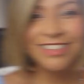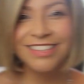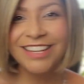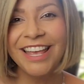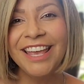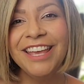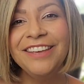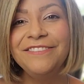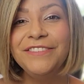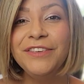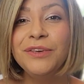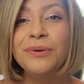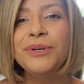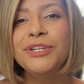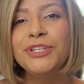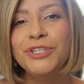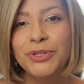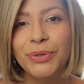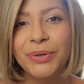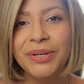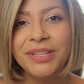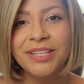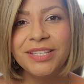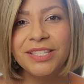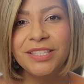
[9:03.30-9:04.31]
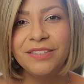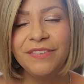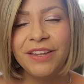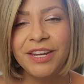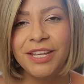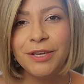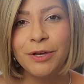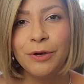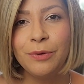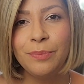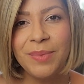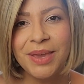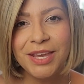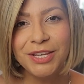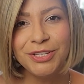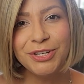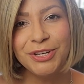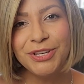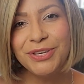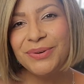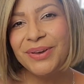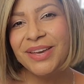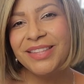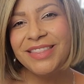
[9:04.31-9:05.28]
If you enjoyed this video, make
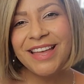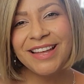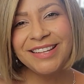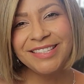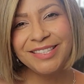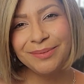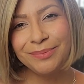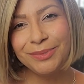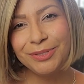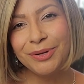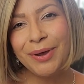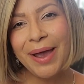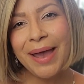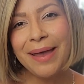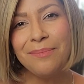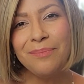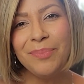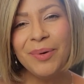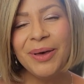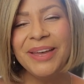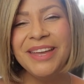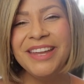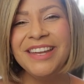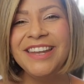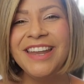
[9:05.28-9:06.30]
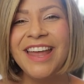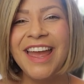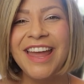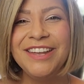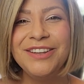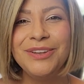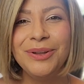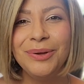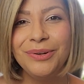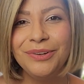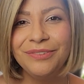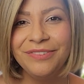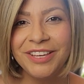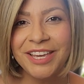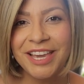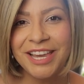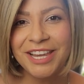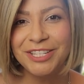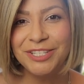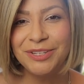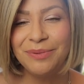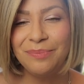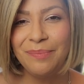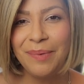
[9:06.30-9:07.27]
sure you hit that subscribe button and
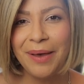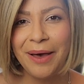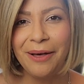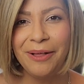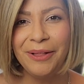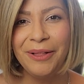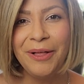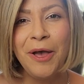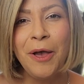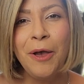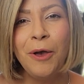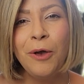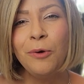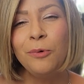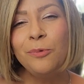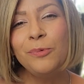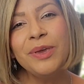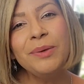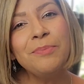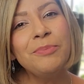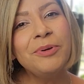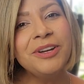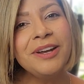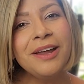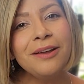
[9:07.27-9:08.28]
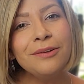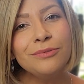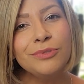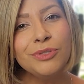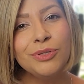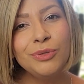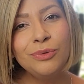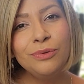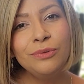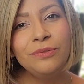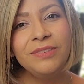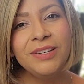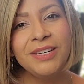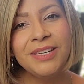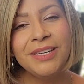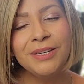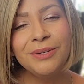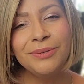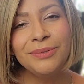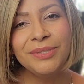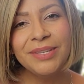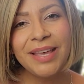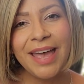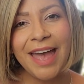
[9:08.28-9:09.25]
notification bell. We put out 2
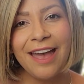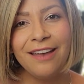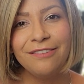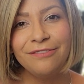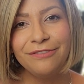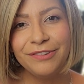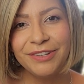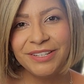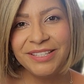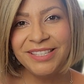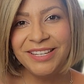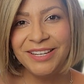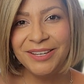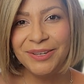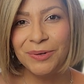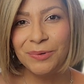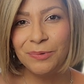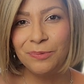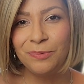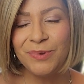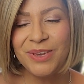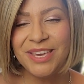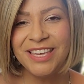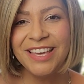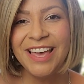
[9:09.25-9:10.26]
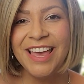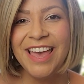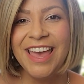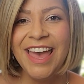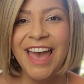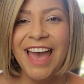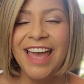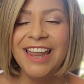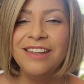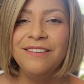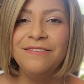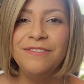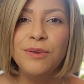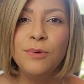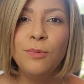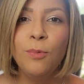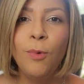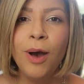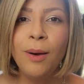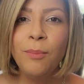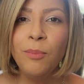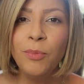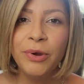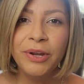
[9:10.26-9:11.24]
videos every single week. And if you
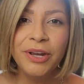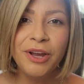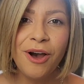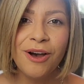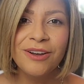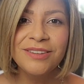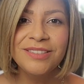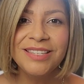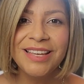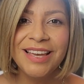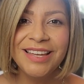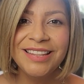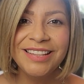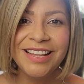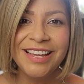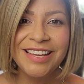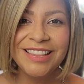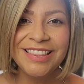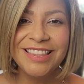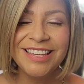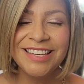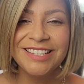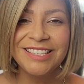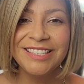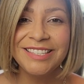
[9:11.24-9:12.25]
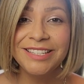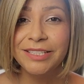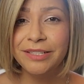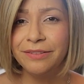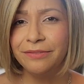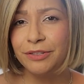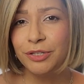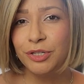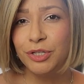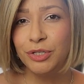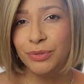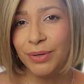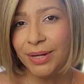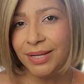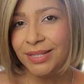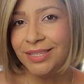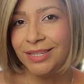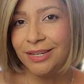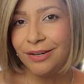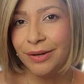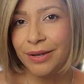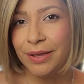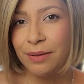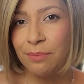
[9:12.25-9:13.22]
want more content like this delivered straight
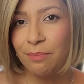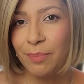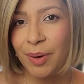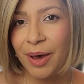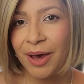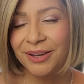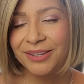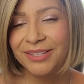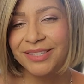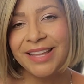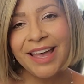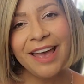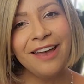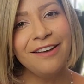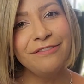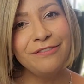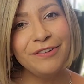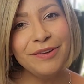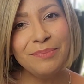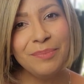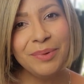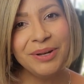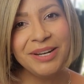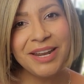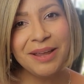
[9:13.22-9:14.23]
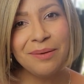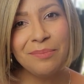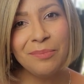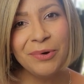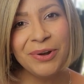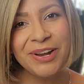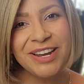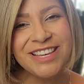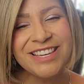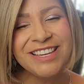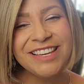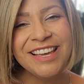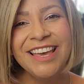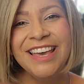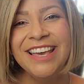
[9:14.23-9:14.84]
to your inbox every Monday morning,